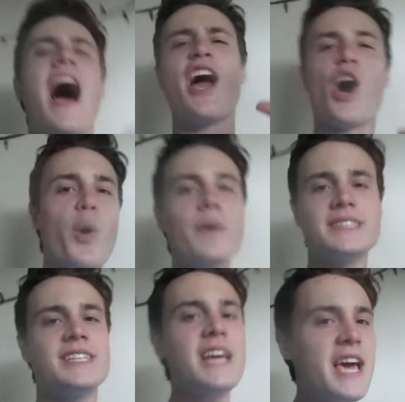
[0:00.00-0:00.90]
I
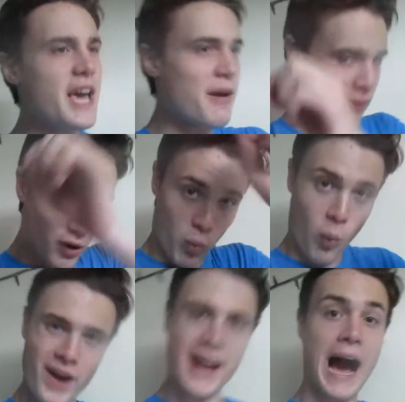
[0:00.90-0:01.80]
always am like
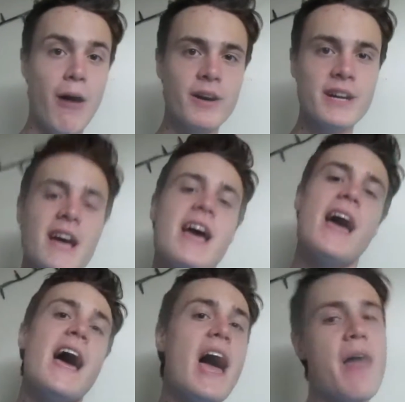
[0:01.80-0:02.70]
1 hour,
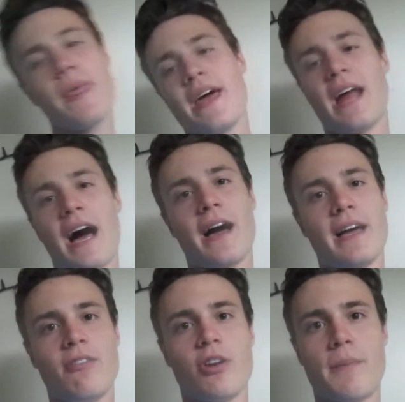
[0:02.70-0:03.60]
and then
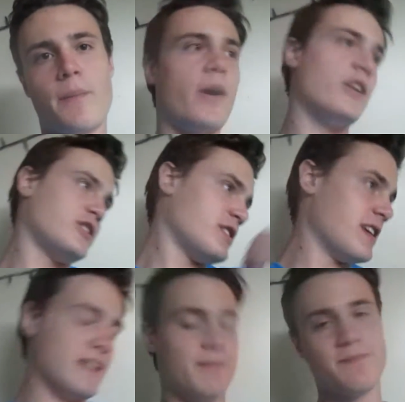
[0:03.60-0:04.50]
I look at my watch and
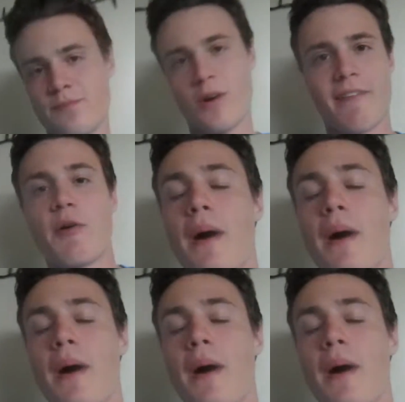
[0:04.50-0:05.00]
then whatever.